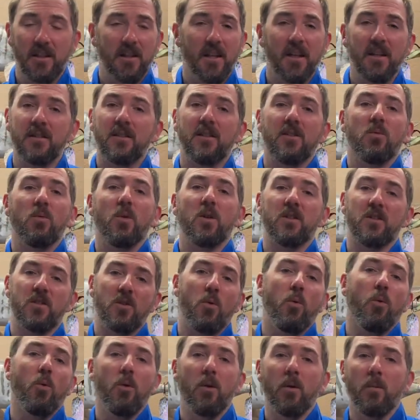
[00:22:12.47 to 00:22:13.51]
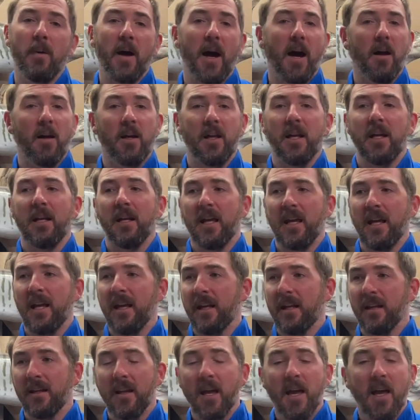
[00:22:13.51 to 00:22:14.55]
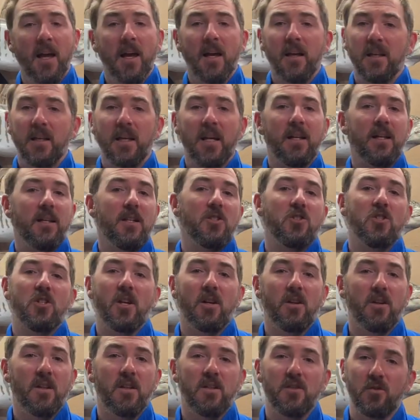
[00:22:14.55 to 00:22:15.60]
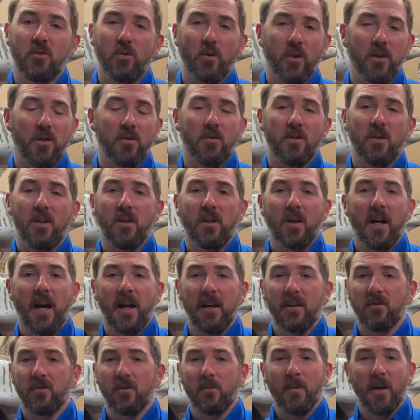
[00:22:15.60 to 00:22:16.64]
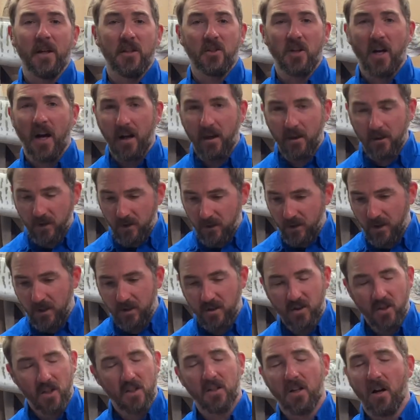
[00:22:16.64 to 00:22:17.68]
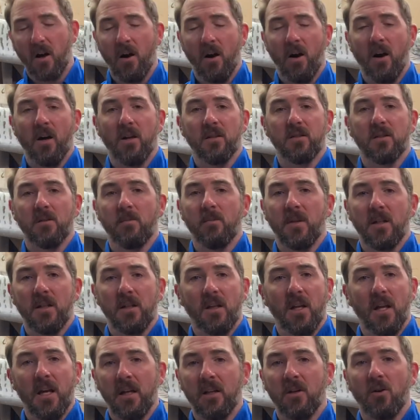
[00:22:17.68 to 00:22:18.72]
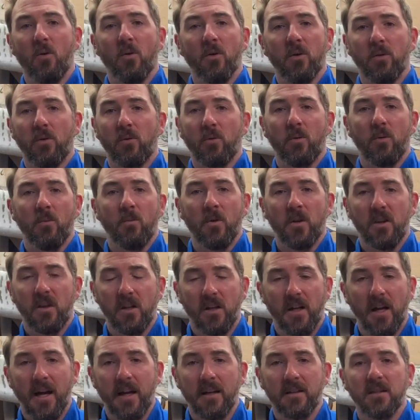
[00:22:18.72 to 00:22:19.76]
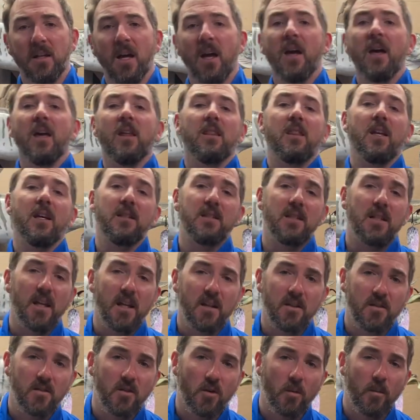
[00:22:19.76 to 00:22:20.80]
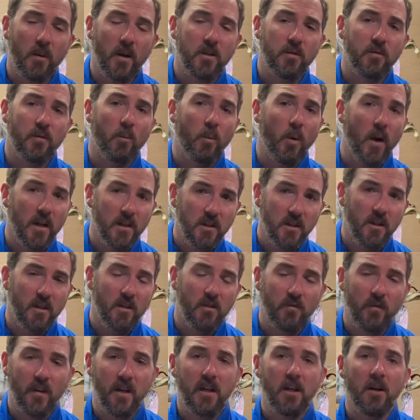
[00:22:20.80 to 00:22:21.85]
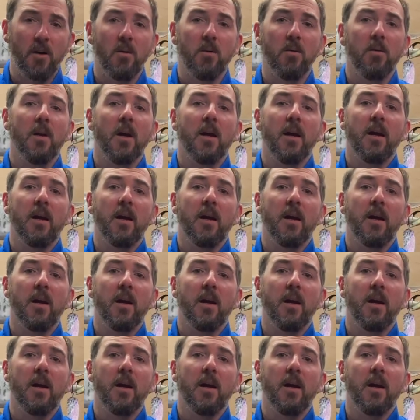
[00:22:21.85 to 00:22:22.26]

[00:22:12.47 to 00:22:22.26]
This is what's cool about it. And getting to share these toys with you guys from my childhood is just awesome, and going through them with you guys. Thanks again so much for watching this video.